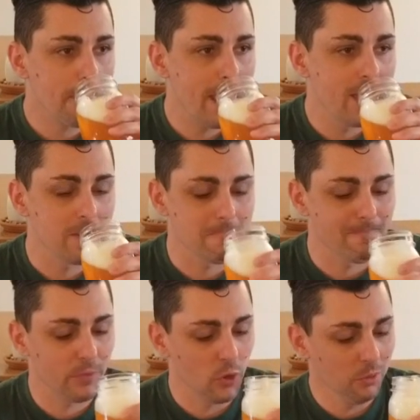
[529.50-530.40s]
And
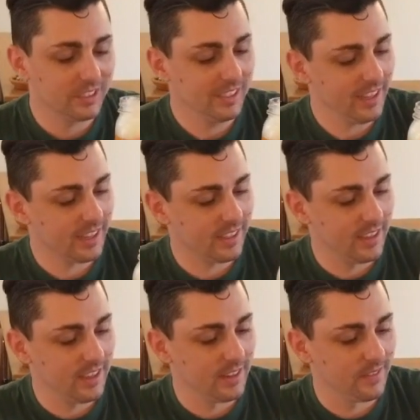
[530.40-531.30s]
you almost get like
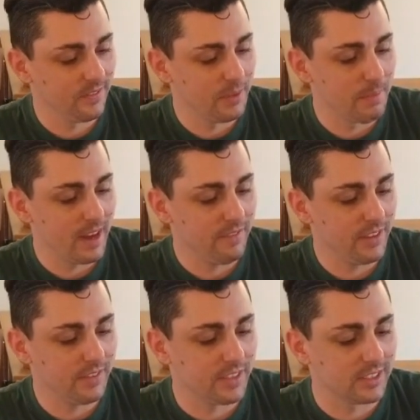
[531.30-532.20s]
the benefit
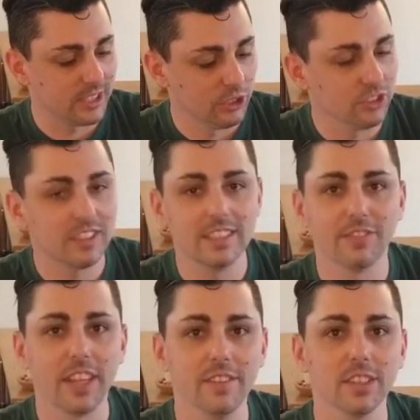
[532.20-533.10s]
of the citrusy
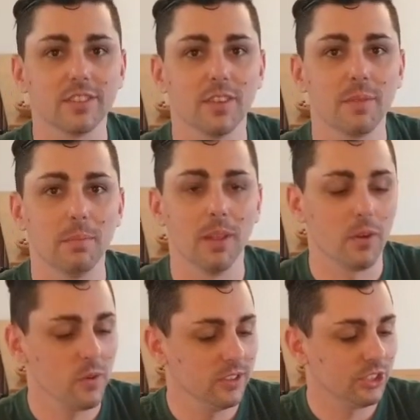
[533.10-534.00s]
flavors from the blood
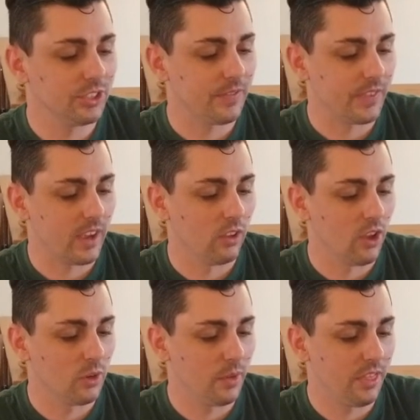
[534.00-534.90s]
orange,
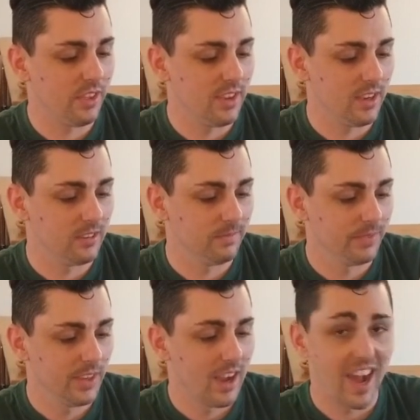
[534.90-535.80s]
along with the
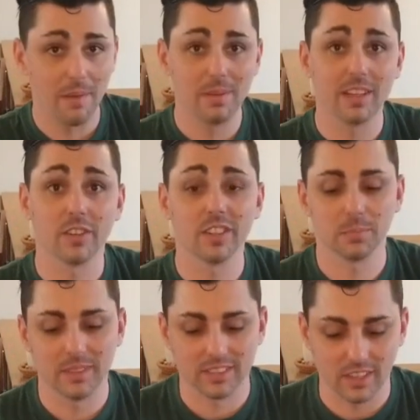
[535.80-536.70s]
hoppy and
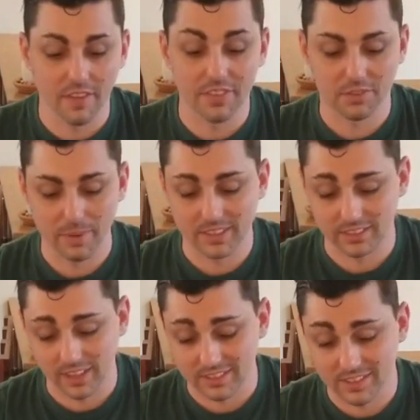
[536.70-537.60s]
crispness of the Space
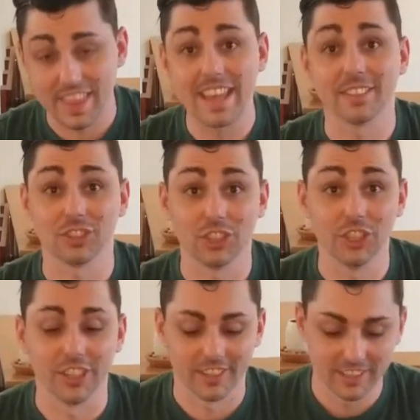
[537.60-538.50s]
Dust. That is
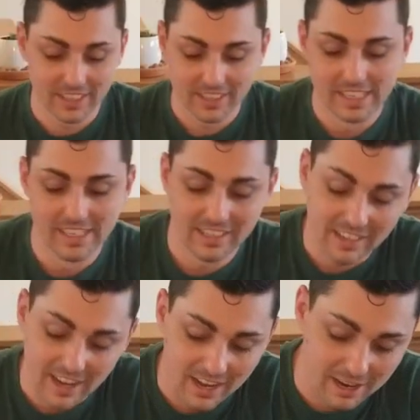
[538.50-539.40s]
good.
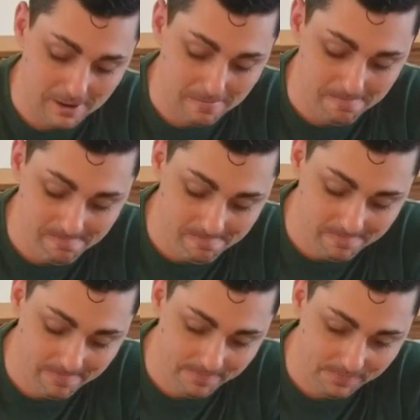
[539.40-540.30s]
I
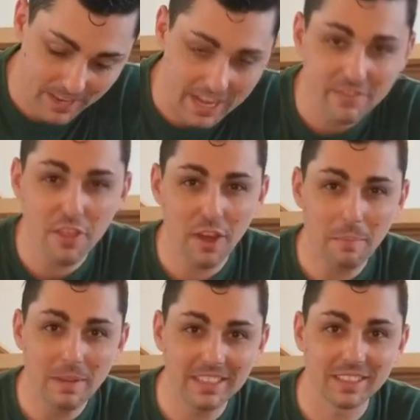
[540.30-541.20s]
never thought
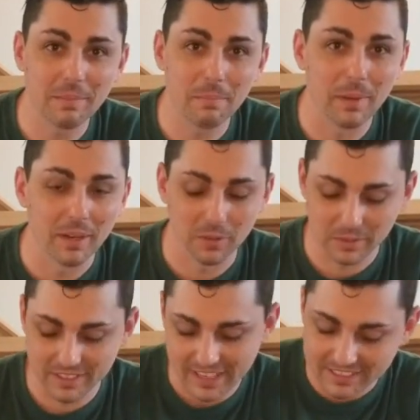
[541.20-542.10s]
mixing beer
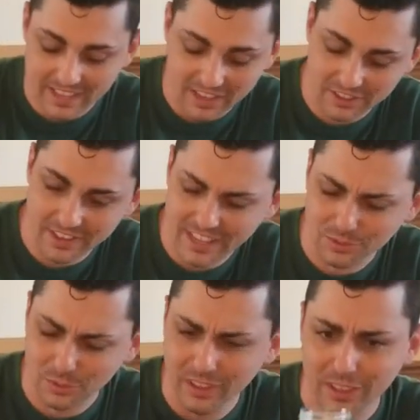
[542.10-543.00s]
would taste that good. That's
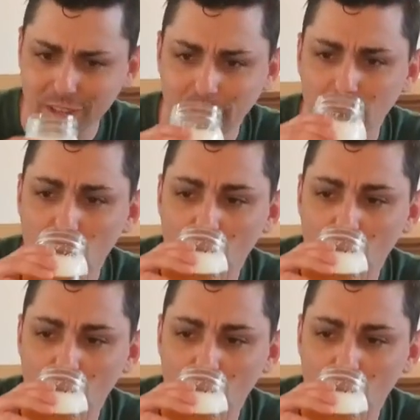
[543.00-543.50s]
really good.